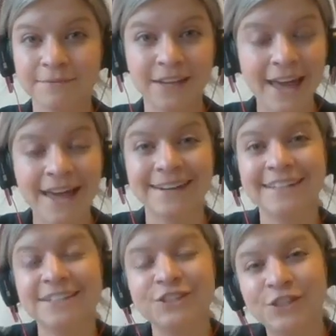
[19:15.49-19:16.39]
again,
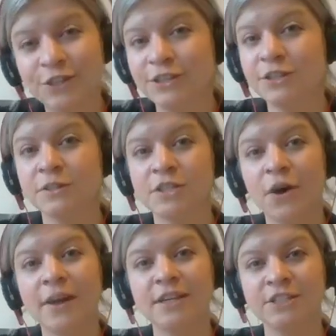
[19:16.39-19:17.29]
continue to do
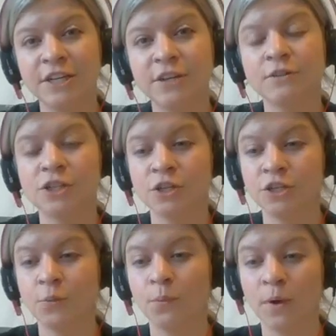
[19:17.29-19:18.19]
so and continue to
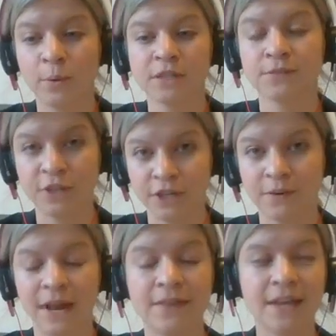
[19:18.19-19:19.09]
do what works for you.
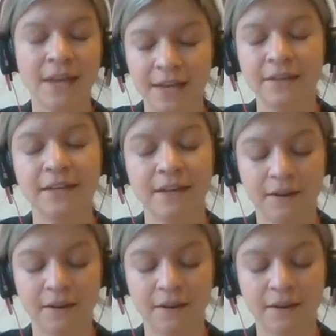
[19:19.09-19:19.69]
In the end,